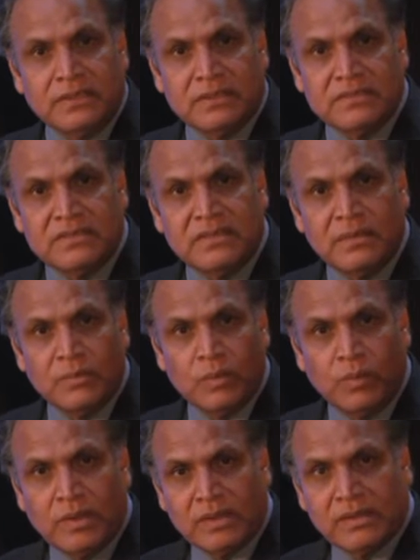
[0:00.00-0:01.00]
considerable
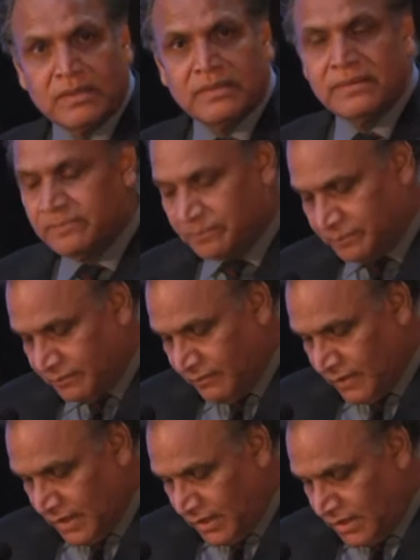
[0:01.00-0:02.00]
work
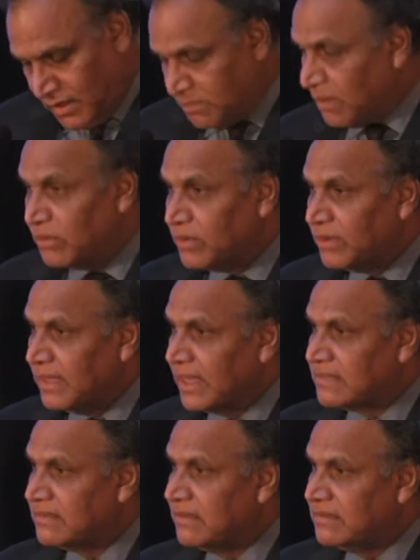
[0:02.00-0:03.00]
in promoting
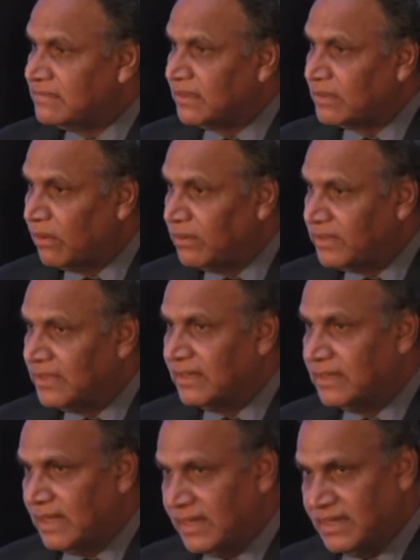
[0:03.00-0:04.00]
excellence and quality
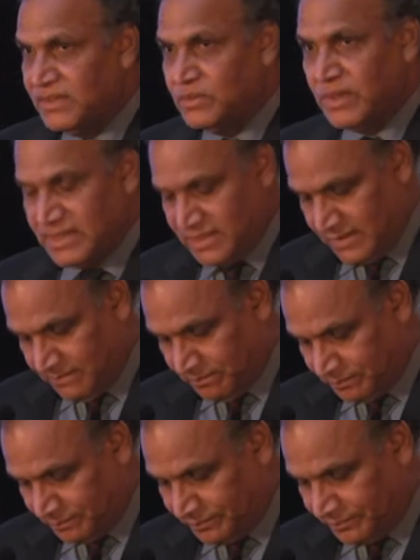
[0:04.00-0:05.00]
in higher education
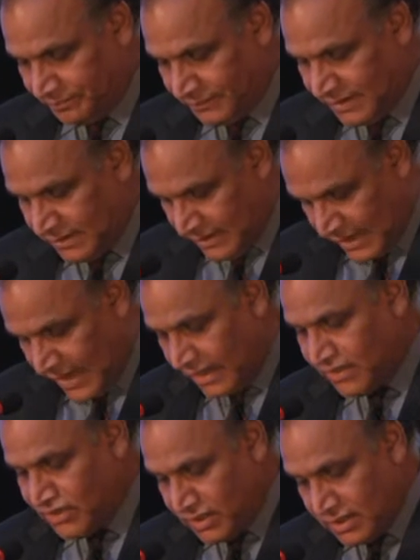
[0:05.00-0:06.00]

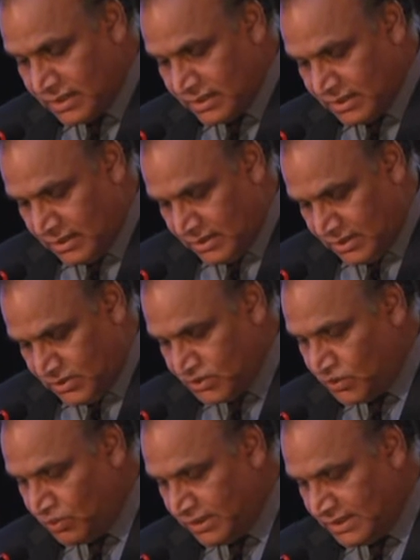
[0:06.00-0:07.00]
and the
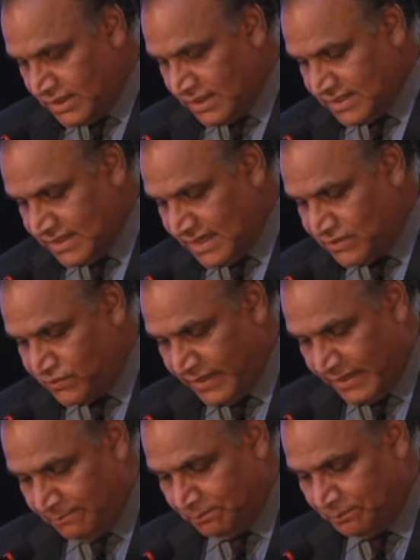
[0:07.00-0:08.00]
school education as well.